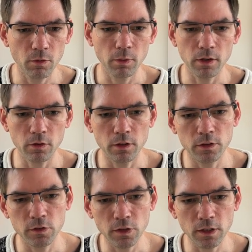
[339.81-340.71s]
Well,
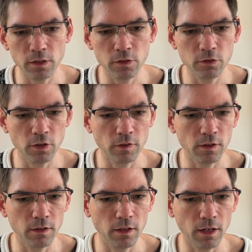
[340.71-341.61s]
Circus
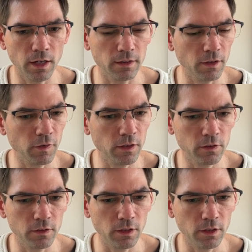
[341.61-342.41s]
Divas